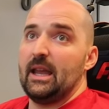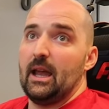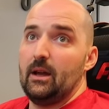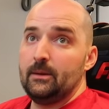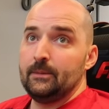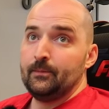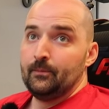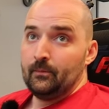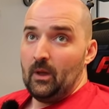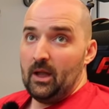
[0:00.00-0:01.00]
here,
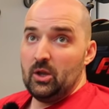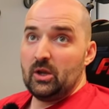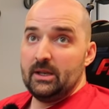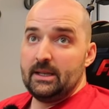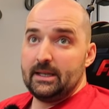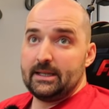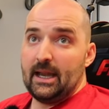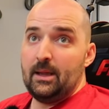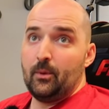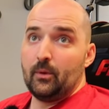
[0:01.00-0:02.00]
and you can
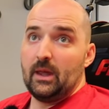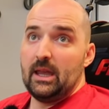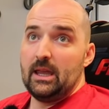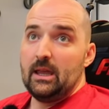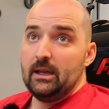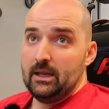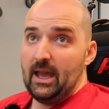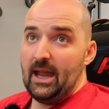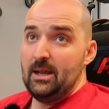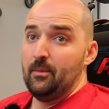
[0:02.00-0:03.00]
disable the
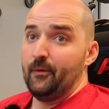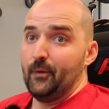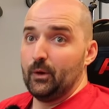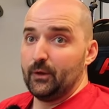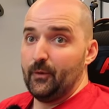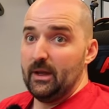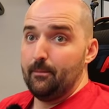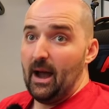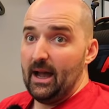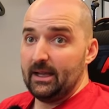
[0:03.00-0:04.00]
game force
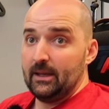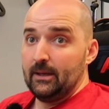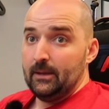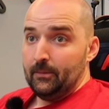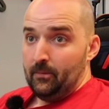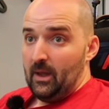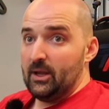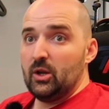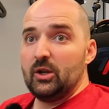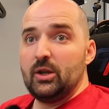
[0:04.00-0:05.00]
feedback,
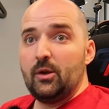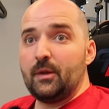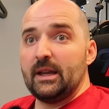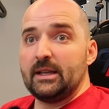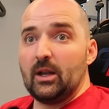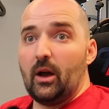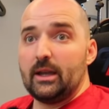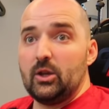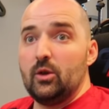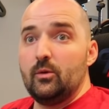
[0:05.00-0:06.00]
and you can do things like
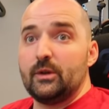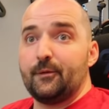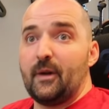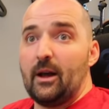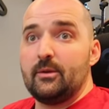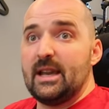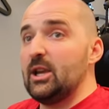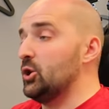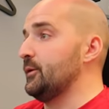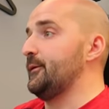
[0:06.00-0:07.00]
use
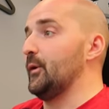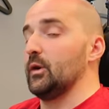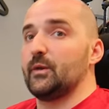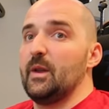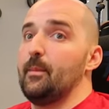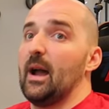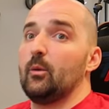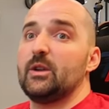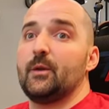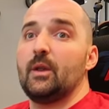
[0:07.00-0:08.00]
foundation force feedback,
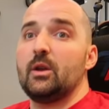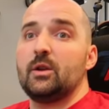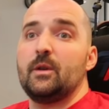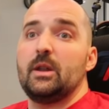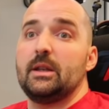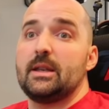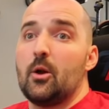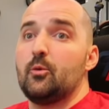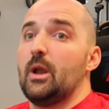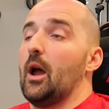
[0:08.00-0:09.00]
which for those of you that
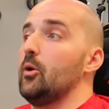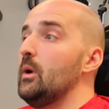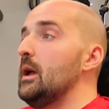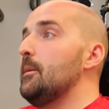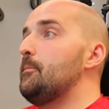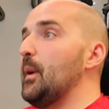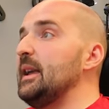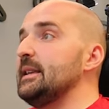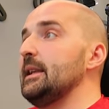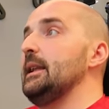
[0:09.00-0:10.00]
don't know,
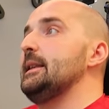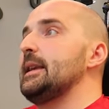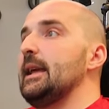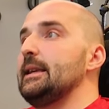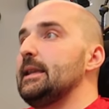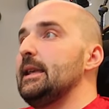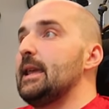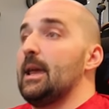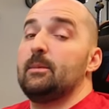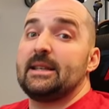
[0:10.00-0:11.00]
basically takes the
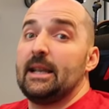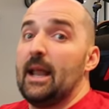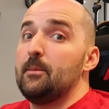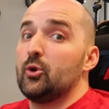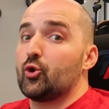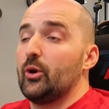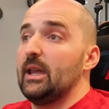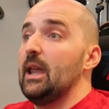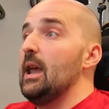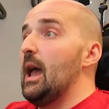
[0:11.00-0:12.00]
game's
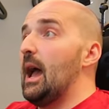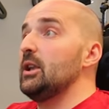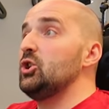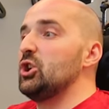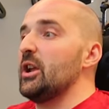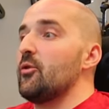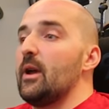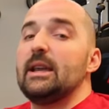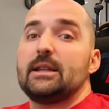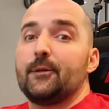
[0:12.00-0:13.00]
telemetry and
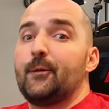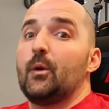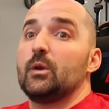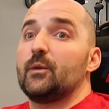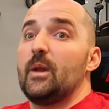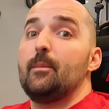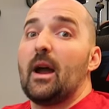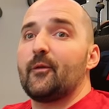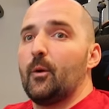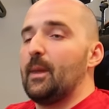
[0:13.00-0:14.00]
generates force
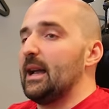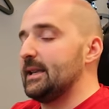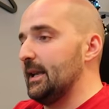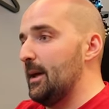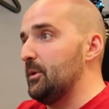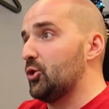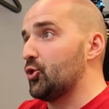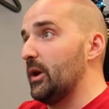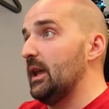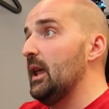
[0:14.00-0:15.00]
feedback from that
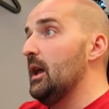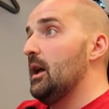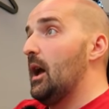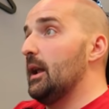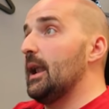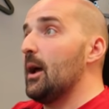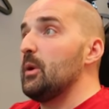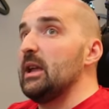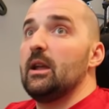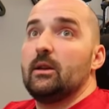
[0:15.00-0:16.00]
telemetry,
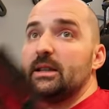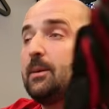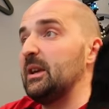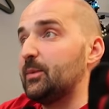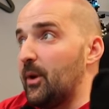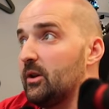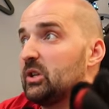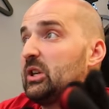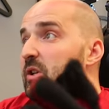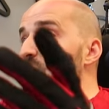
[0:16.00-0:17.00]
allowing
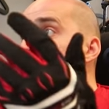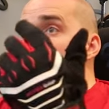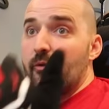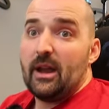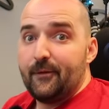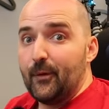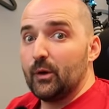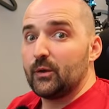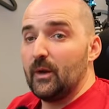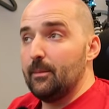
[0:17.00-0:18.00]
SimXperience to generate
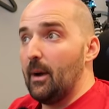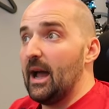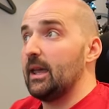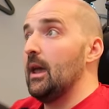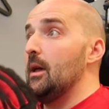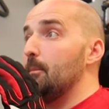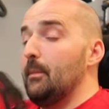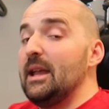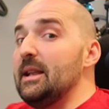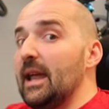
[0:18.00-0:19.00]
force feedback
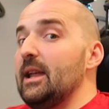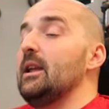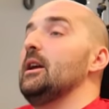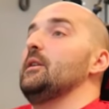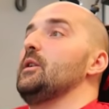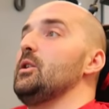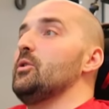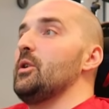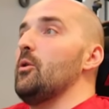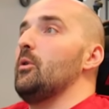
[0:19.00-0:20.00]
meaning that
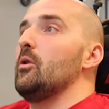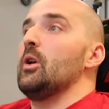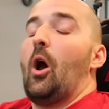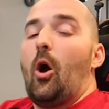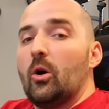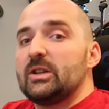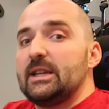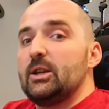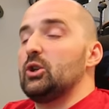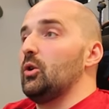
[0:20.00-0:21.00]
you're no longer
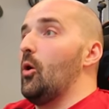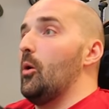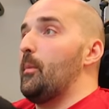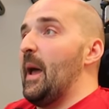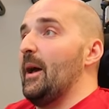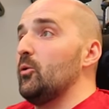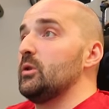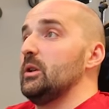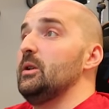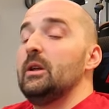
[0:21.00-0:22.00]
hostage or
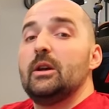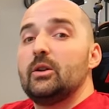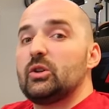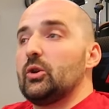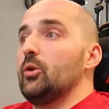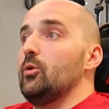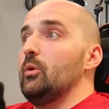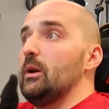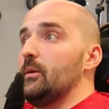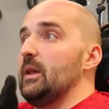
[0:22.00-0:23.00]
beholden
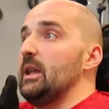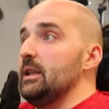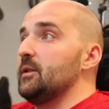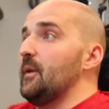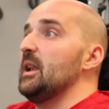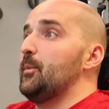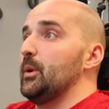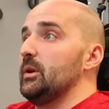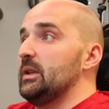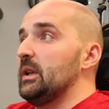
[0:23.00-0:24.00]
to the
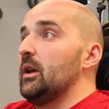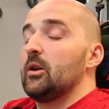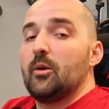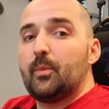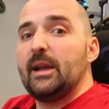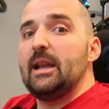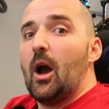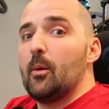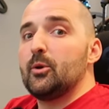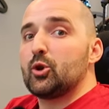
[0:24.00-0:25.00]
developers completely
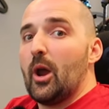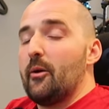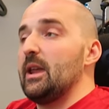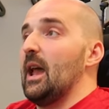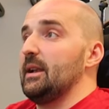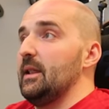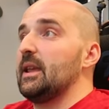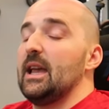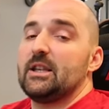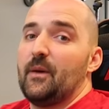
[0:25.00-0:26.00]
arbitrary and in the
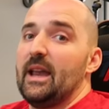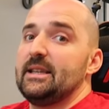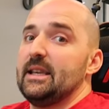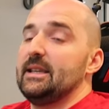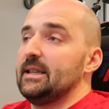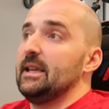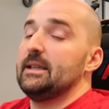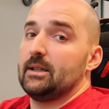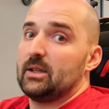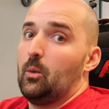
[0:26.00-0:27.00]
case of
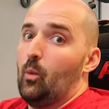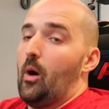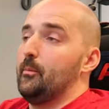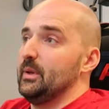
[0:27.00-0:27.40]
ACC's somewhat